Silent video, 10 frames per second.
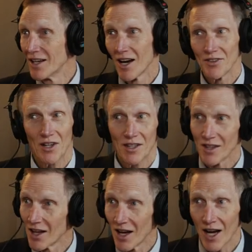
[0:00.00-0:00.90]
I thought,
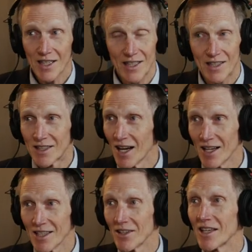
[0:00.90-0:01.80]
I
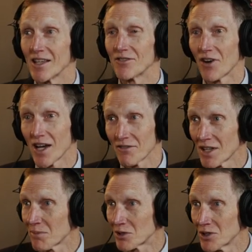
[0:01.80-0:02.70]
if I have an
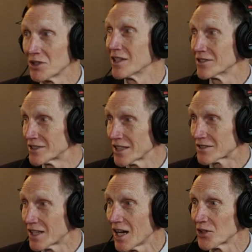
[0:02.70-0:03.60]
opportunity, is this
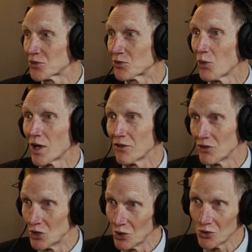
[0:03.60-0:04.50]
God's way of
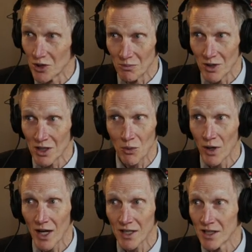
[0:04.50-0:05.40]
using me in a
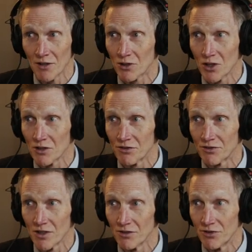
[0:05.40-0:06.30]
way I never could
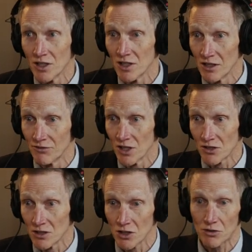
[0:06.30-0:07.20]
have
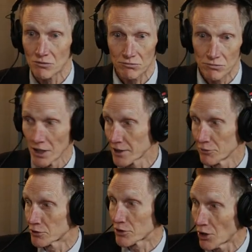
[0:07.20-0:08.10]
envisioned? That's Just right. like I
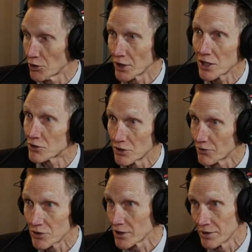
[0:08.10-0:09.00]
was called to Anderson
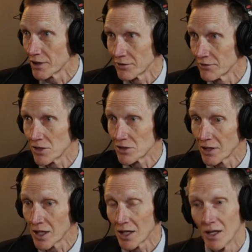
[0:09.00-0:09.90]
University, I'd never envisioned
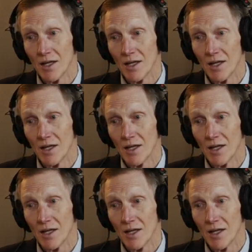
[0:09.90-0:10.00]
that.